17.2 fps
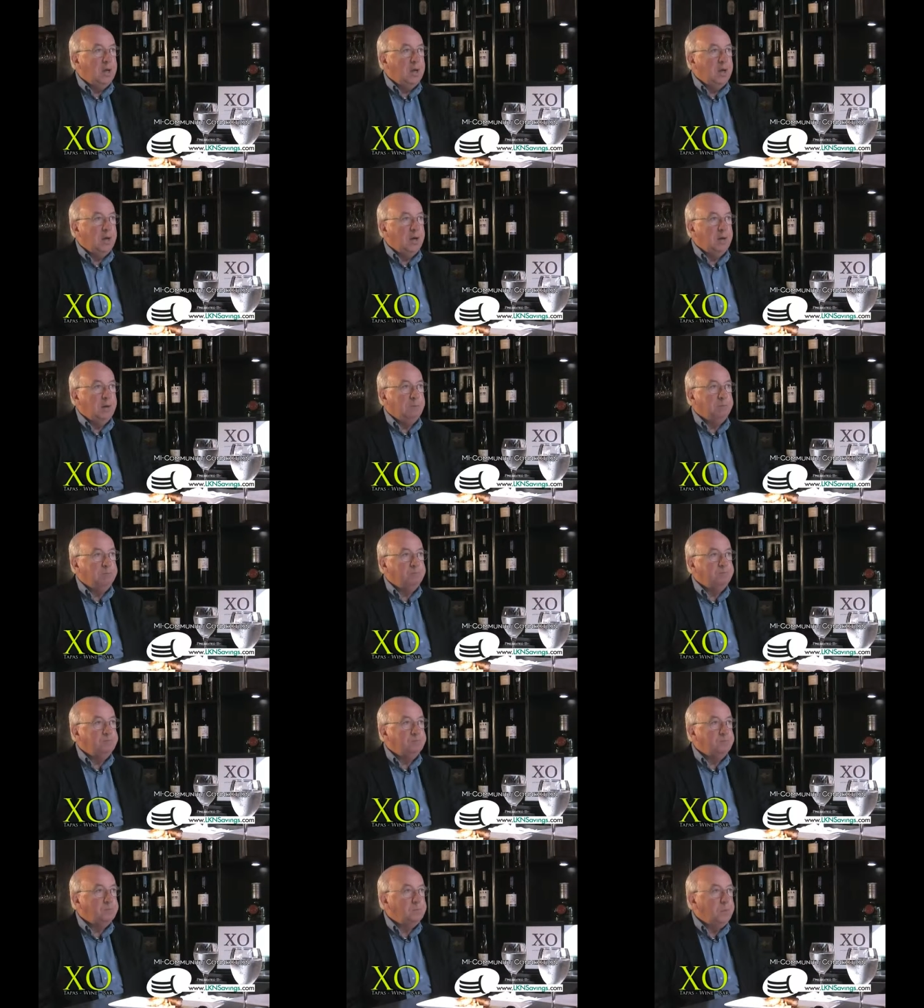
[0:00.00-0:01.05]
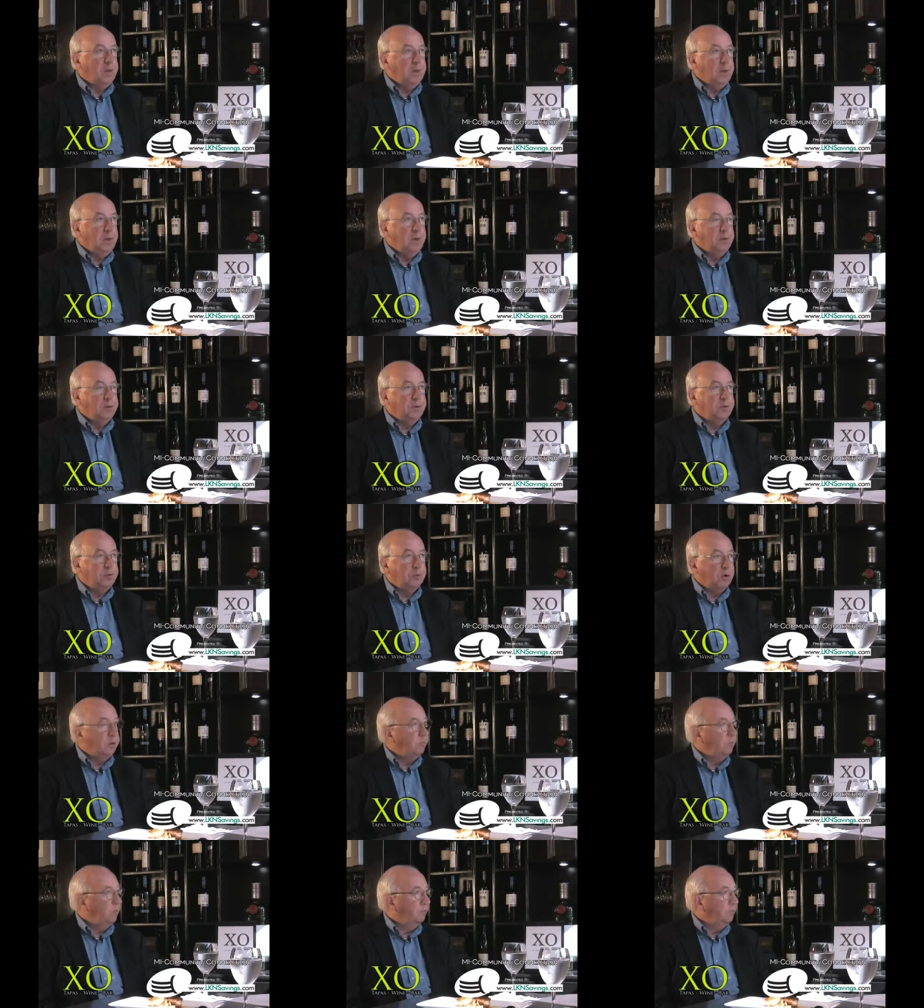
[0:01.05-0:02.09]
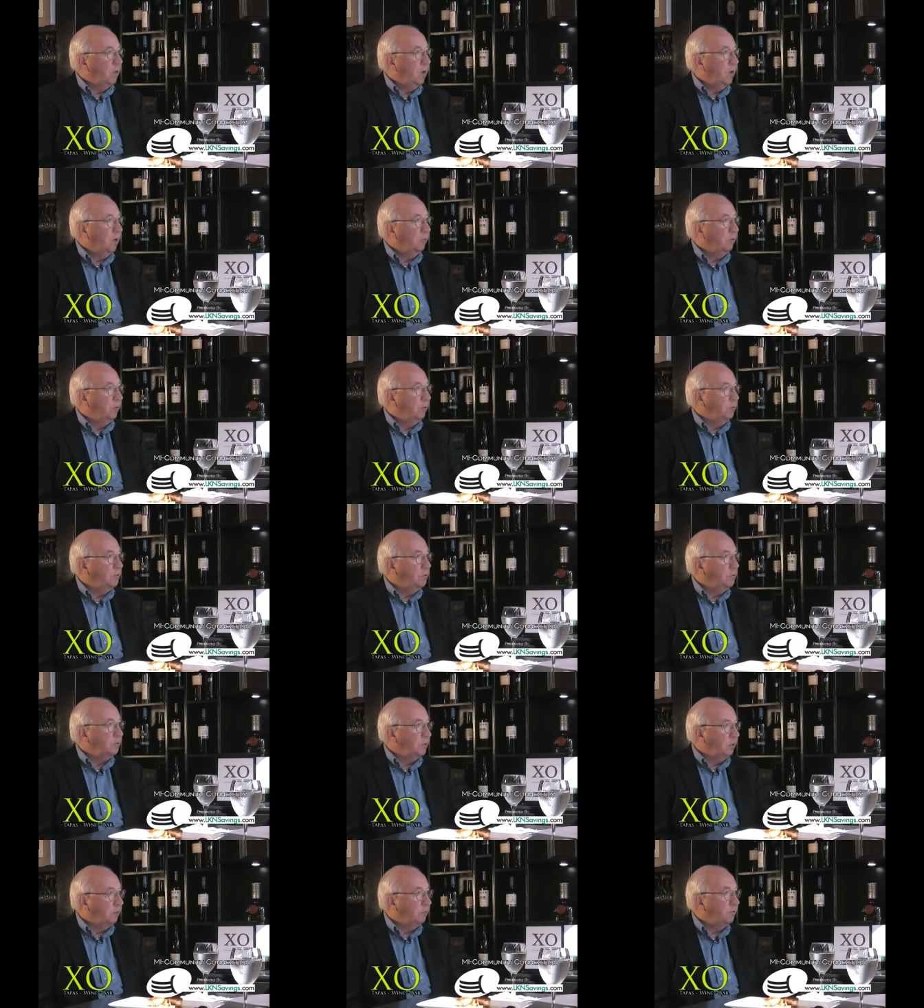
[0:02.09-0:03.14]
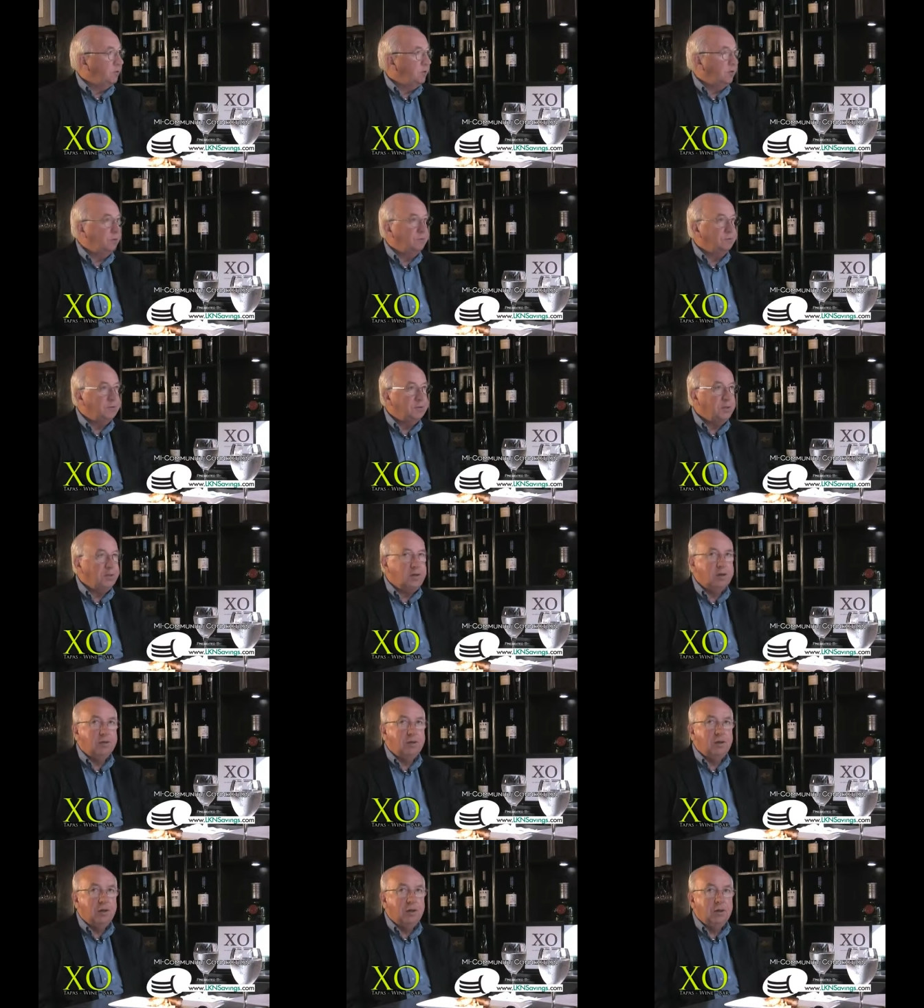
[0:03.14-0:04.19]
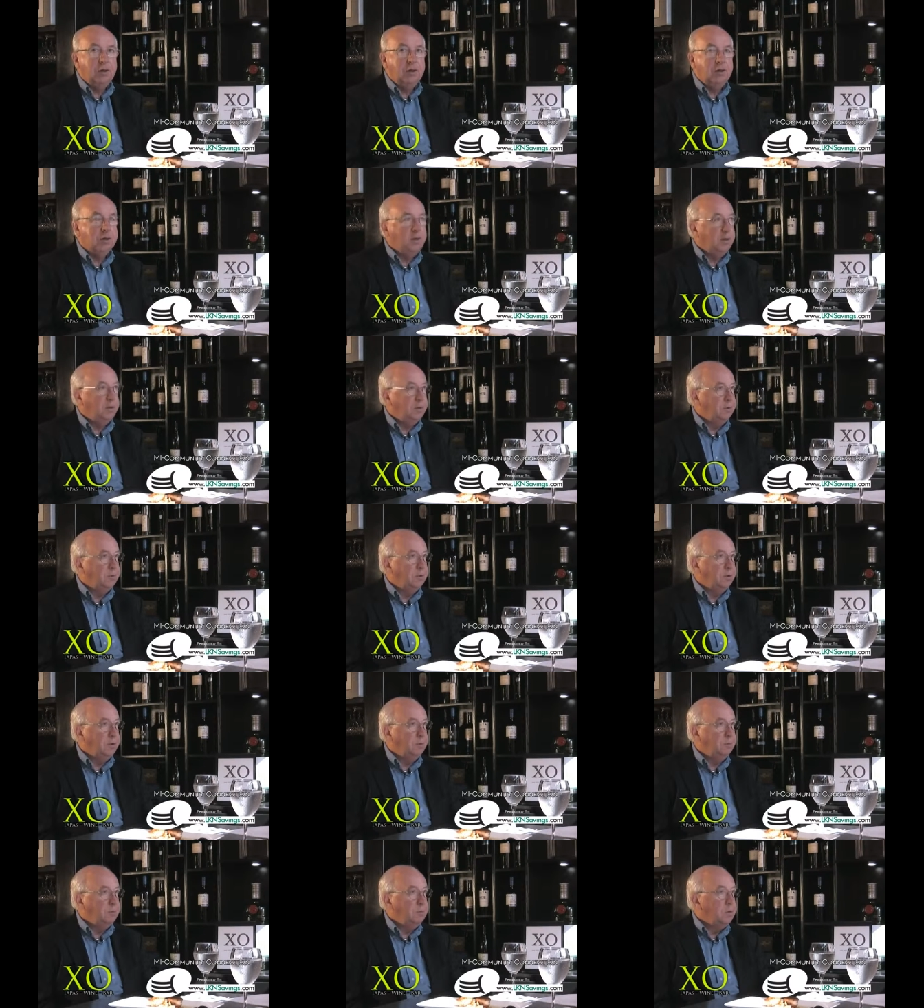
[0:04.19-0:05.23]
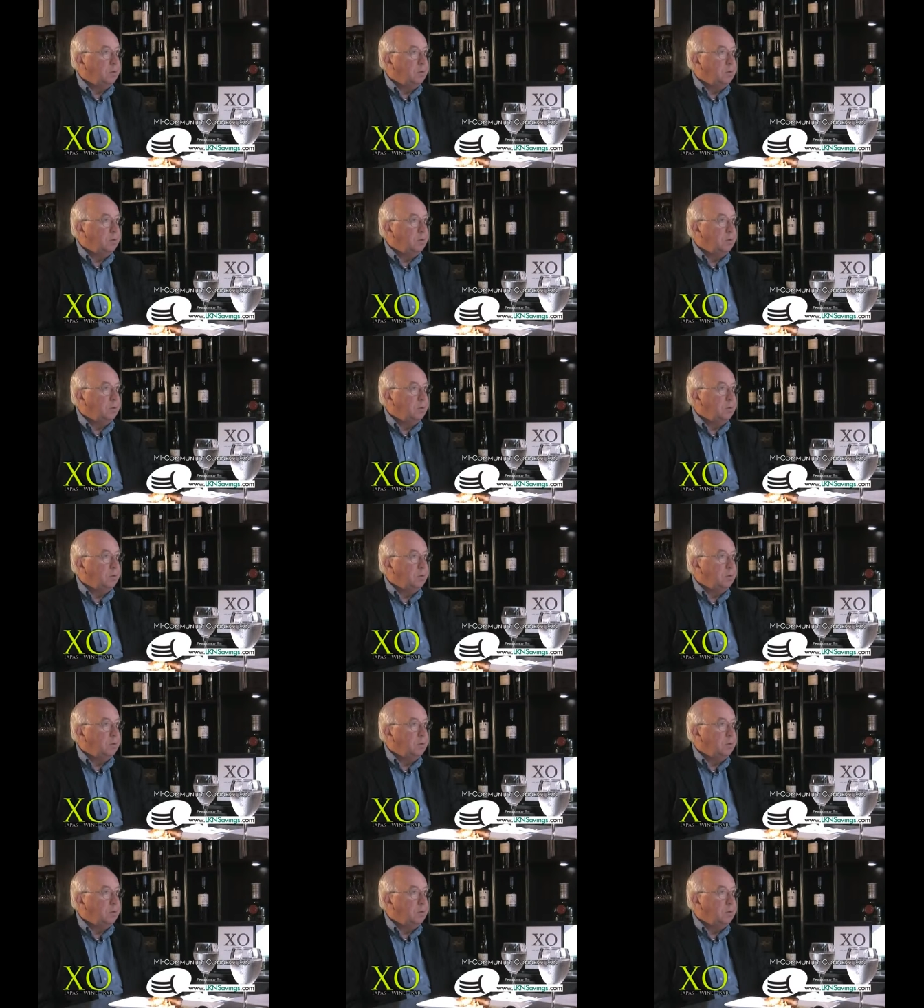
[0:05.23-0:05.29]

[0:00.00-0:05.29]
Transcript: Um, uh, the Department of Commerce, the Secretary of State, and, and uh,